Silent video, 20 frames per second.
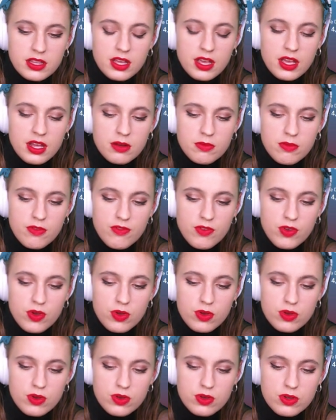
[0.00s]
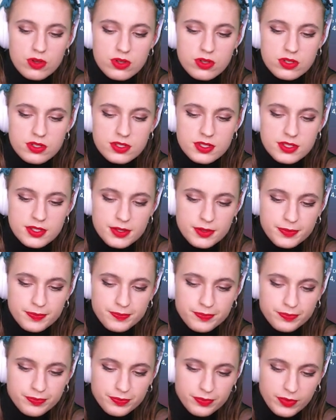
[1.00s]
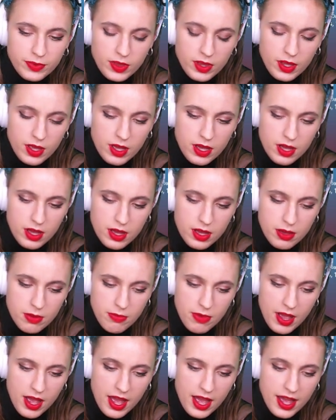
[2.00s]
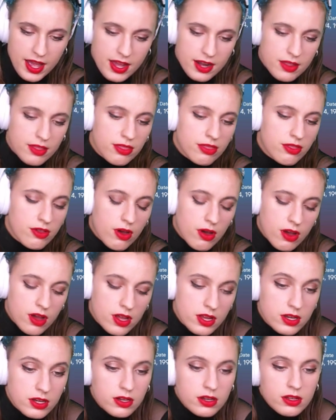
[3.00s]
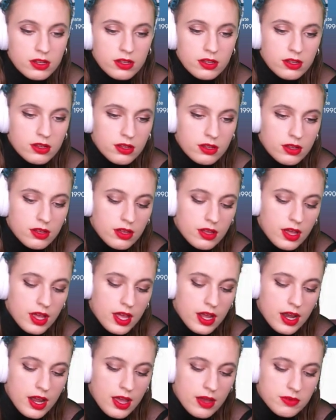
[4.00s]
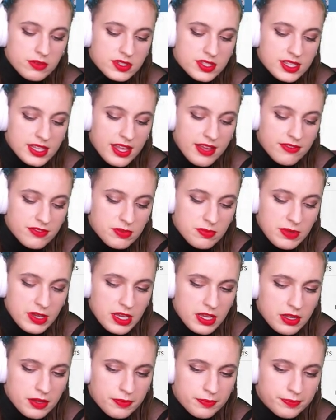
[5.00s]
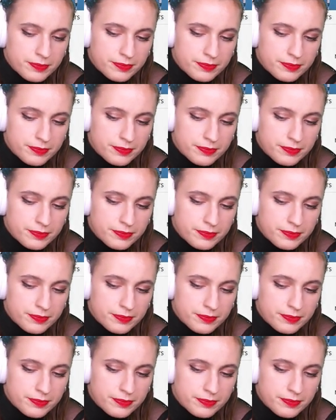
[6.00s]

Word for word: the animal vocals. I had a thought. and now it's left me.